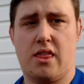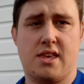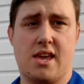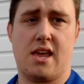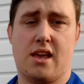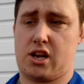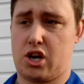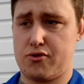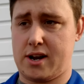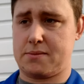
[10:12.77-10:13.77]
the
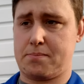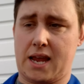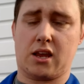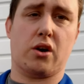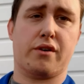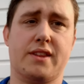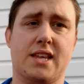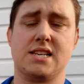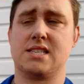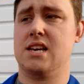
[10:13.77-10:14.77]
correct paint code for
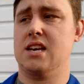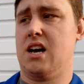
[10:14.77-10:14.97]
this